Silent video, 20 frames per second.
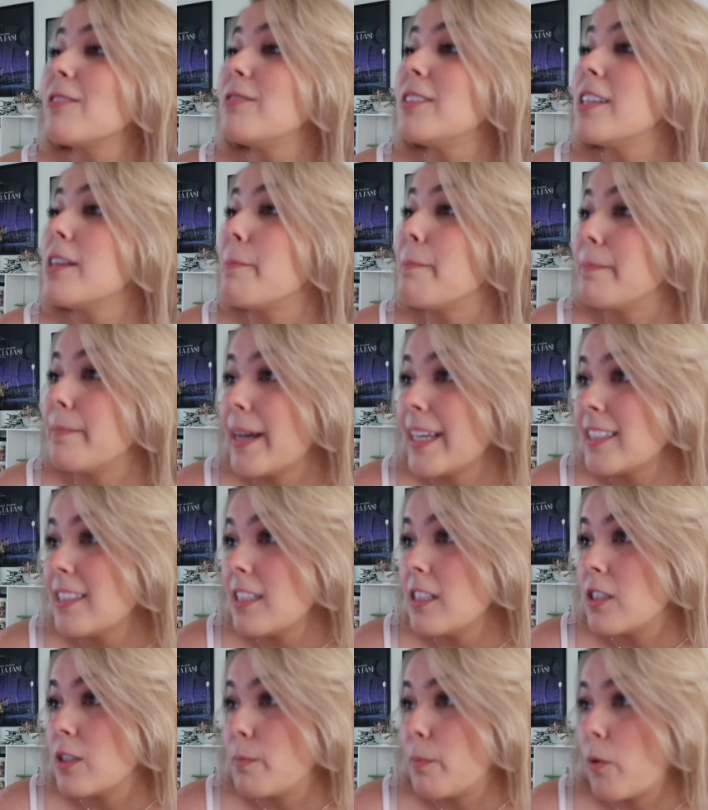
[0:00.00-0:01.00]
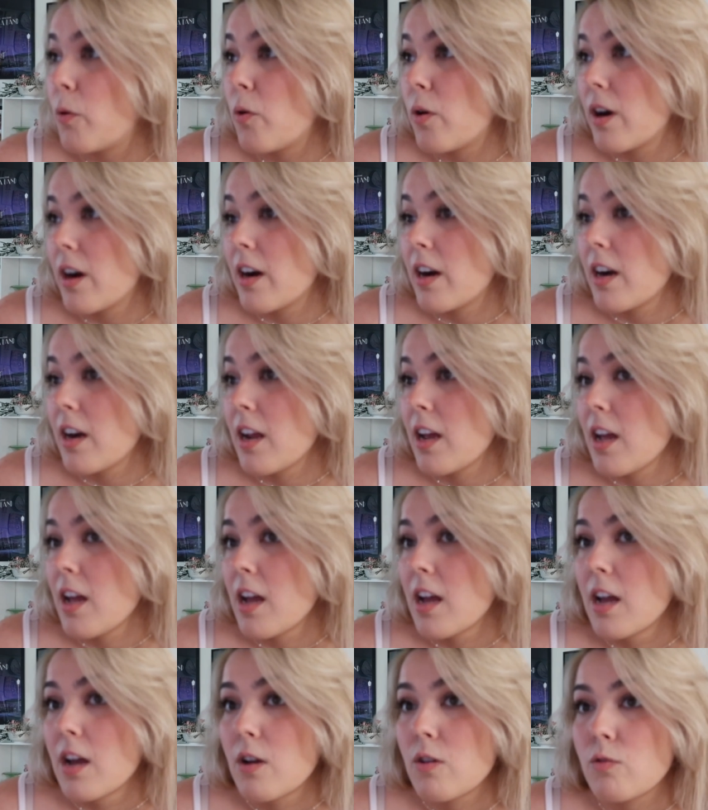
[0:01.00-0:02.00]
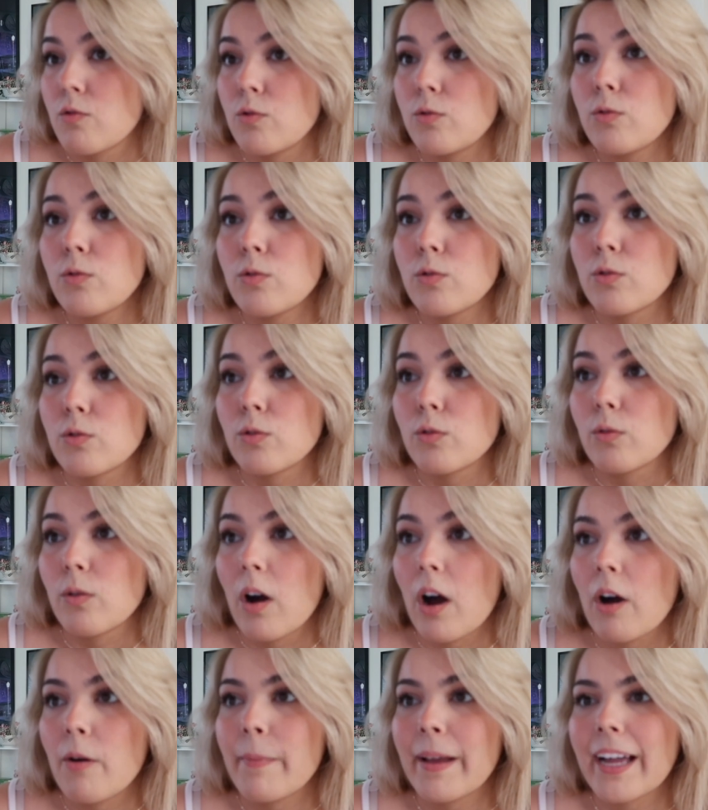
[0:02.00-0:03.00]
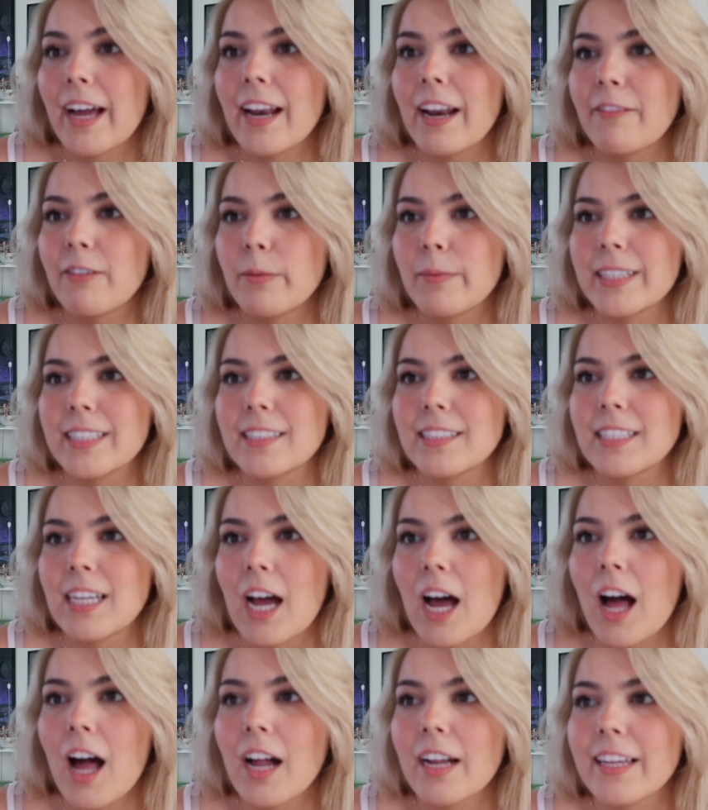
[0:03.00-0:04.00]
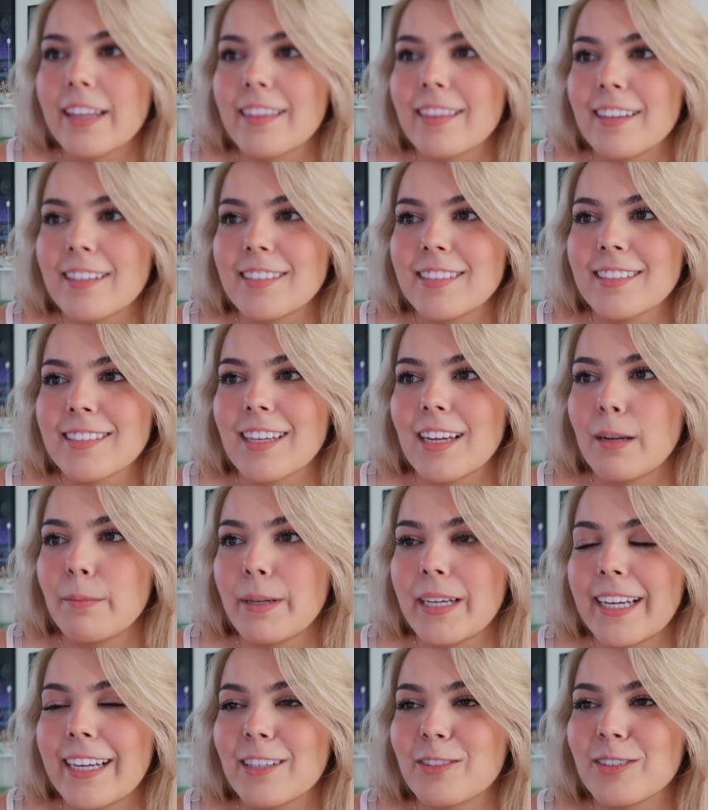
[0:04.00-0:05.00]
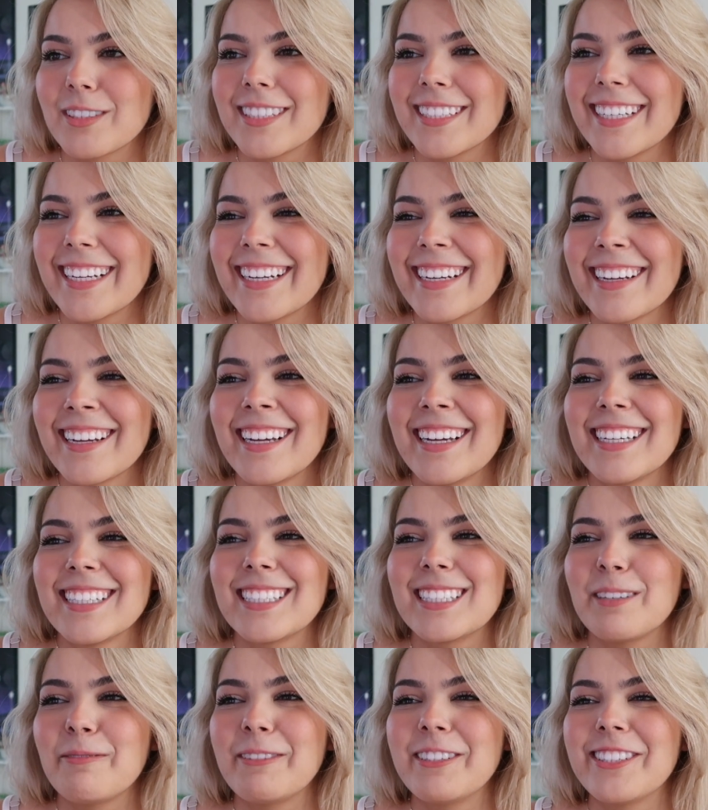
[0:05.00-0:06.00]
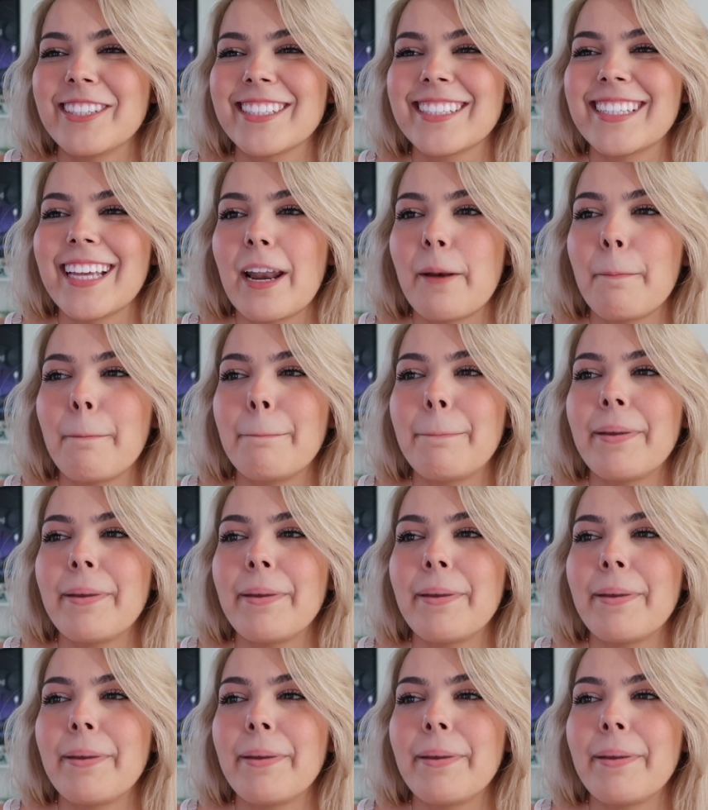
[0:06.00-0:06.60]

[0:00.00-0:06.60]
go to the message board. Ooh, oh my god, everyone's talking. This is gonna be interesting. Someone just said